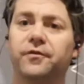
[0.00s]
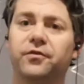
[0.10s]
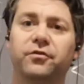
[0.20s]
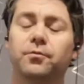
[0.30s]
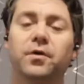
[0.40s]
life is
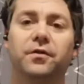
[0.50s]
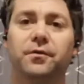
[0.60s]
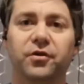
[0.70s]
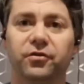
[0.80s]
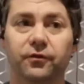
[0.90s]
somewhere in the
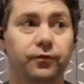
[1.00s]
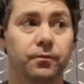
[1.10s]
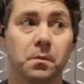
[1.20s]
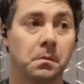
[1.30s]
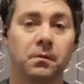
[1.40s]
region of
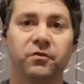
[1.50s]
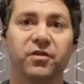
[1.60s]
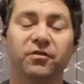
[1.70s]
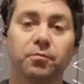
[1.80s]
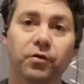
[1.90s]

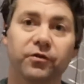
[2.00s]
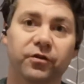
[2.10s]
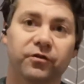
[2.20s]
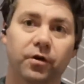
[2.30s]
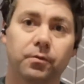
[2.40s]
6 months
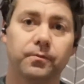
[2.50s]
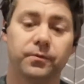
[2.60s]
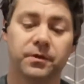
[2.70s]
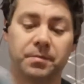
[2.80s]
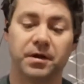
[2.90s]
or so,
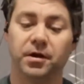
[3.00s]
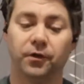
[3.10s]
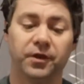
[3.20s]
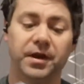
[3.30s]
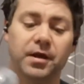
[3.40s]
depending
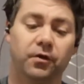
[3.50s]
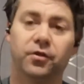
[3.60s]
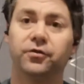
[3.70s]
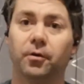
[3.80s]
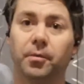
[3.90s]
on the date
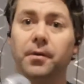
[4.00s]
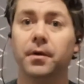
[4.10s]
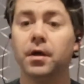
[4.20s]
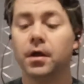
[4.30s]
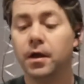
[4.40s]
on the tub.
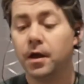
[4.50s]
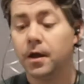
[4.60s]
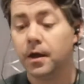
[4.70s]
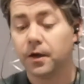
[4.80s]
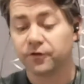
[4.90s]

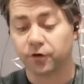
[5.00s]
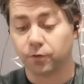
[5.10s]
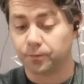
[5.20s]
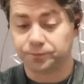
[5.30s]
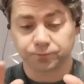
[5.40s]

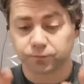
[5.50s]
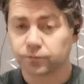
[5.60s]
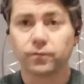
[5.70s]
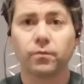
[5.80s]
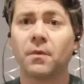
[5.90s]
So
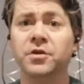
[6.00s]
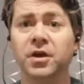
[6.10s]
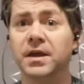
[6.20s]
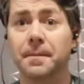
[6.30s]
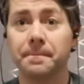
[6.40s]
you
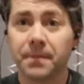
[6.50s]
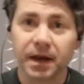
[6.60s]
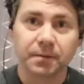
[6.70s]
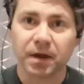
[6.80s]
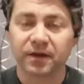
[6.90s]
can get
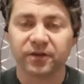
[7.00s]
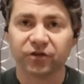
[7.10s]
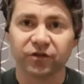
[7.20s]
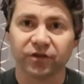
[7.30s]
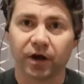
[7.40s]
many
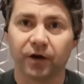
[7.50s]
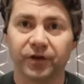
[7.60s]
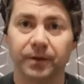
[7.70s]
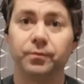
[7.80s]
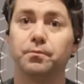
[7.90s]
sessions out
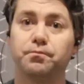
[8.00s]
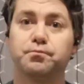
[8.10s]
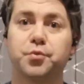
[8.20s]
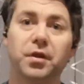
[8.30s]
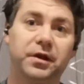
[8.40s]
of it.
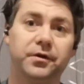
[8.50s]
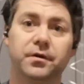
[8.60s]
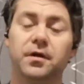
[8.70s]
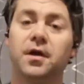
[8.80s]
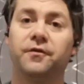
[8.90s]

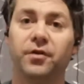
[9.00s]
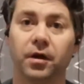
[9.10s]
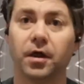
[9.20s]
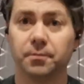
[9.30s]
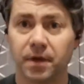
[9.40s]
Brilliant if
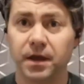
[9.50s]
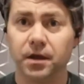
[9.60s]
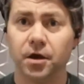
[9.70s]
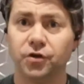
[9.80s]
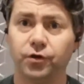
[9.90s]
you're like
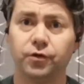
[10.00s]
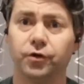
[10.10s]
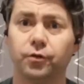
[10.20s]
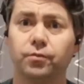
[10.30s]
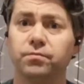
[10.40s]
me and you
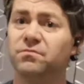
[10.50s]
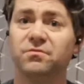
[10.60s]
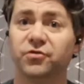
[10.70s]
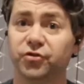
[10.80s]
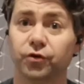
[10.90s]
do
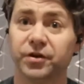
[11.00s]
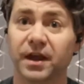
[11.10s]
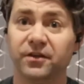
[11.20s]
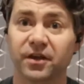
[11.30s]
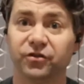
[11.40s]
short
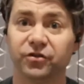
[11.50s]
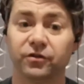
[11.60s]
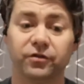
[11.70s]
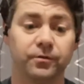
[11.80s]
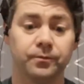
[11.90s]
day
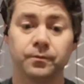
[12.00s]
sessions,